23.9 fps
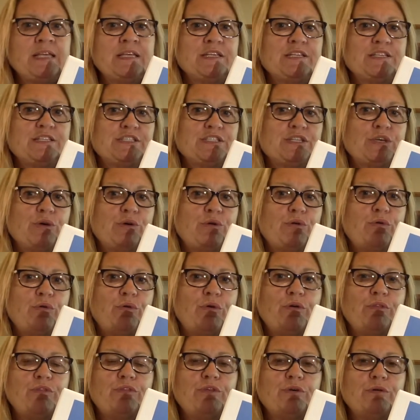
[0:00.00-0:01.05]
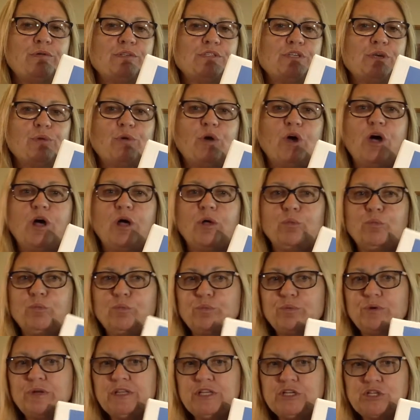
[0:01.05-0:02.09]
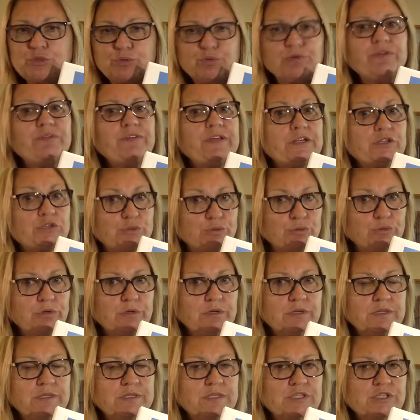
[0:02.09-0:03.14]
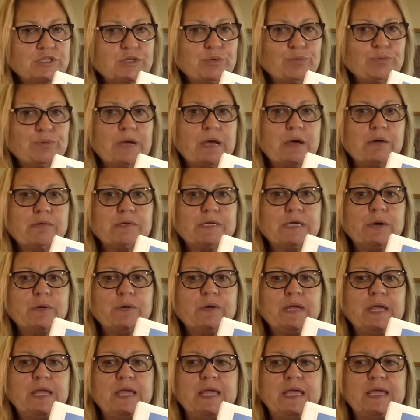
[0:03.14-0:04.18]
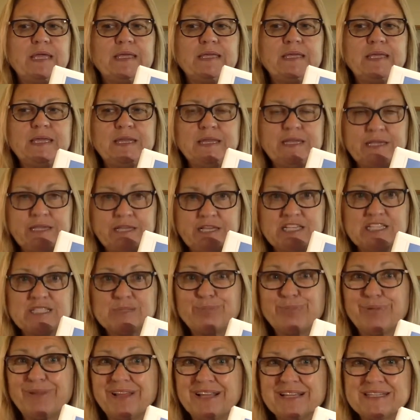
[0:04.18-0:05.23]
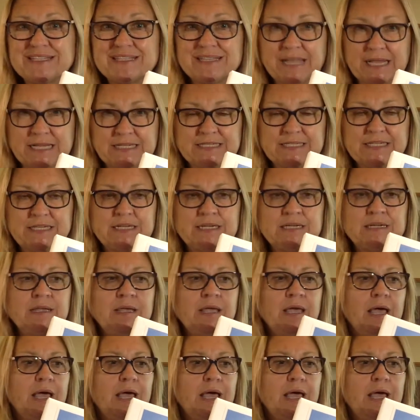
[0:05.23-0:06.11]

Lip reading: So those are all really terrific tools to round out a KiddyKeys Plus lesson.